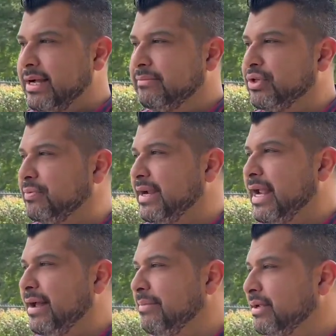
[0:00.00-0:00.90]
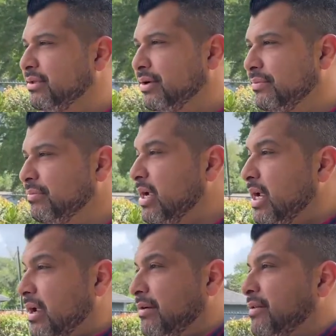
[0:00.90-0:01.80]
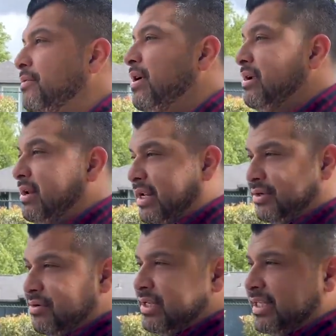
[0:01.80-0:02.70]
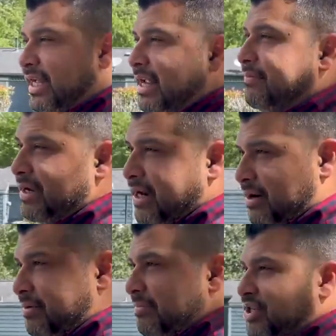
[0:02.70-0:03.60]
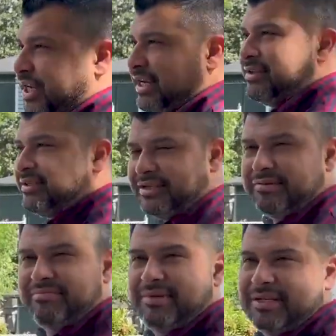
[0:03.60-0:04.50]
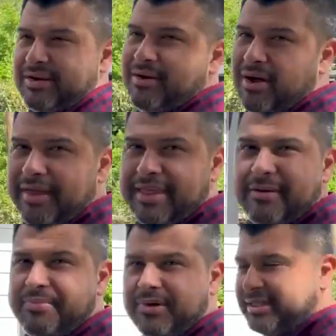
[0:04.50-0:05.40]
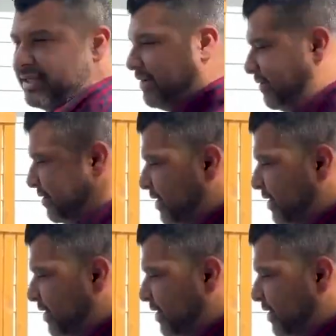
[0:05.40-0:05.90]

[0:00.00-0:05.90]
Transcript: to rehab it. So if you want, let's go inside and we can go and check out, all the upgrades that I've